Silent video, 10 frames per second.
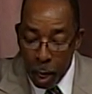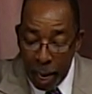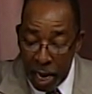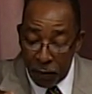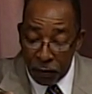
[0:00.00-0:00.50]

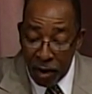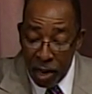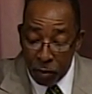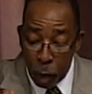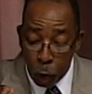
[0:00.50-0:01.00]
And
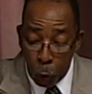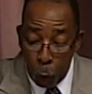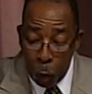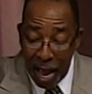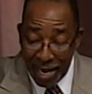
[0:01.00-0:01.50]
faith is
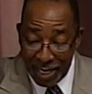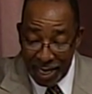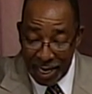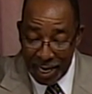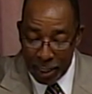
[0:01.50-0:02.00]
who I
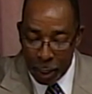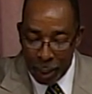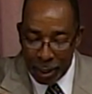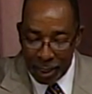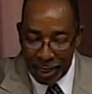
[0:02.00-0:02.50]
need
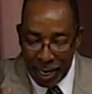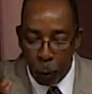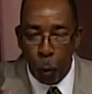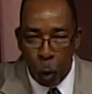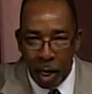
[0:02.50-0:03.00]
to
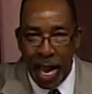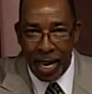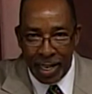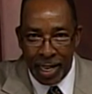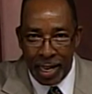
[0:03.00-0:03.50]
get what
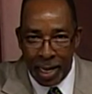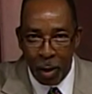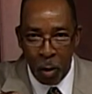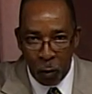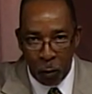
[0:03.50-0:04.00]
need
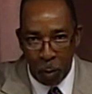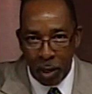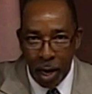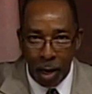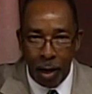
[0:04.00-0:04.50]
from
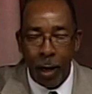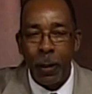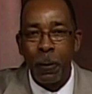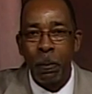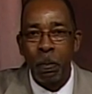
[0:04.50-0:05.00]

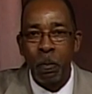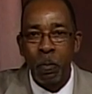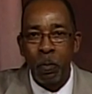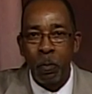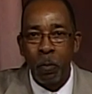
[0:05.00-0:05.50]
God.
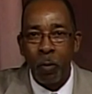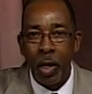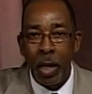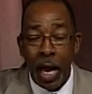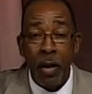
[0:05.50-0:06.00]

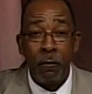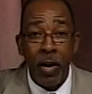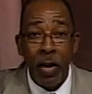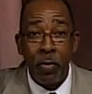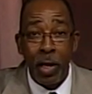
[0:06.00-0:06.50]
And
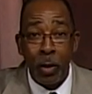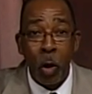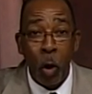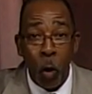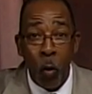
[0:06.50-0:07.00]
faith is
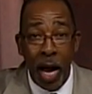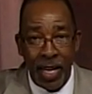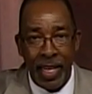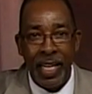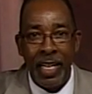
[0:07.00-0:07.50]
who I
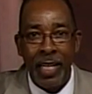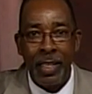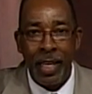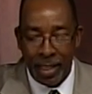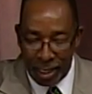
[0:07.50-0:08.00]
need
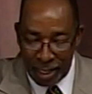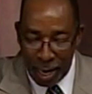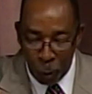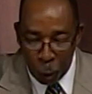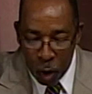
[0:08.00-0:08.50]
to
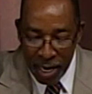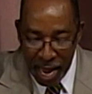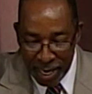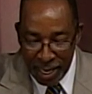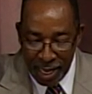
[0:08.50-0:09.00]
get what
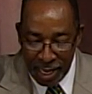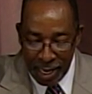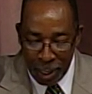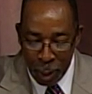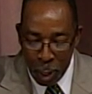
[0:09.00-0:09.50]
I
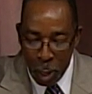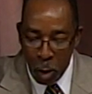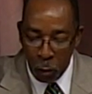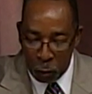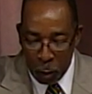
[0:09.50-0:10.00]
need
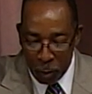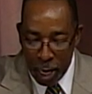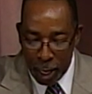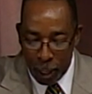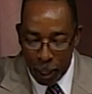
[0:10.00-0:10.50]
from
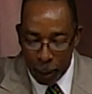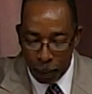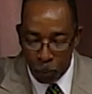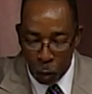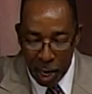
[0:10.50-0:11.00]
God.
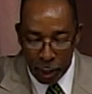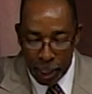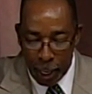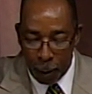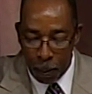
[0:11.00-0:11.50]
Watch
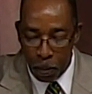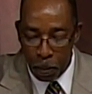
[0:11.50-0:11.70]
now.